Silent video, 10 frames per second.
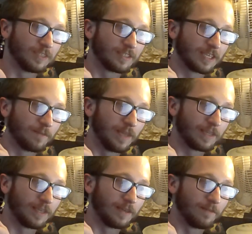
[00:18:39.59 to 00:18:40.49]
that's like
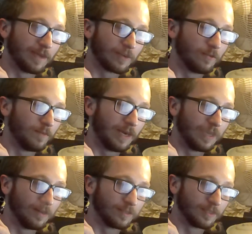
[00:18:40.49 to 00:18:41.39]
making Michael
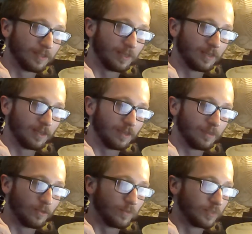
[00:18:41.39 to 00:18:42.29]
Myers and
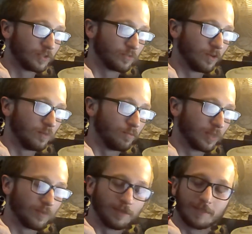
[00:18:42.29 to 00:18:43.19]
Laurie Strode
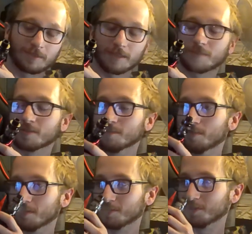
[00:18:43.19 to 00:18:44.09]
brother and sister
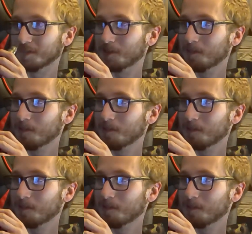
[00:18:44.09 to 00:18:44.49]
bullshit.